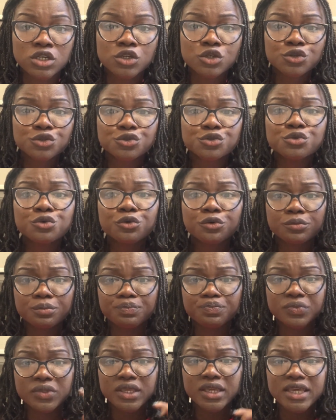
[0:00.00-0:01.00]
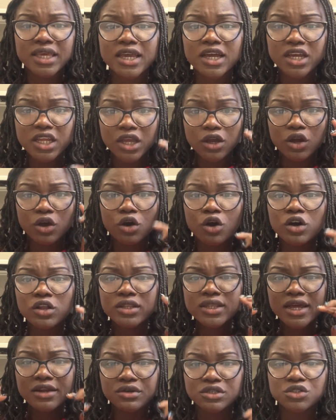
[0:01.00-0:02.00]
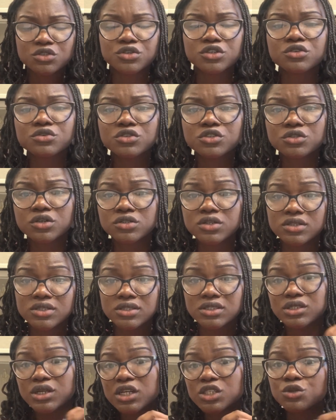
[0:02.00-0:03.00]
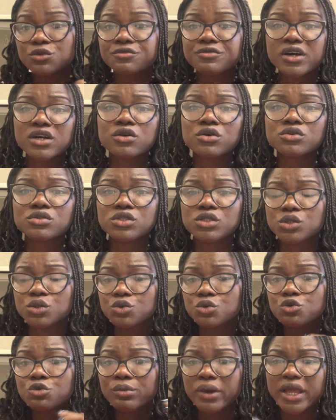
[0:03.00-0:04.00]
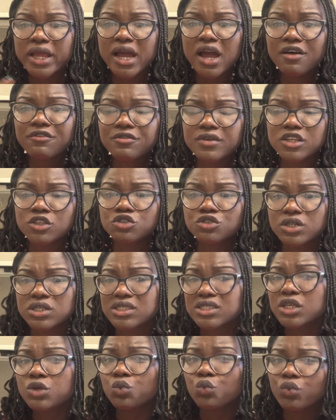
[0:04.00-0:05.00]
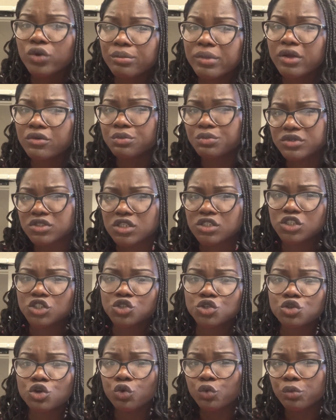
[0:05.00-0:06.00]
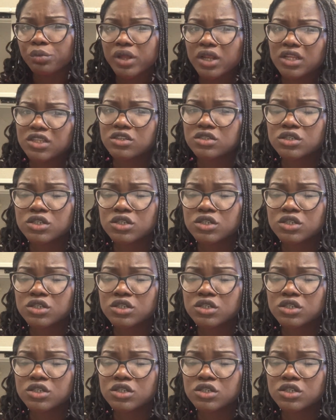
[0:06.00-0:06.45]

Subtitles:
So under rhetorical studies, there are some faculty who might have interest in women representation or women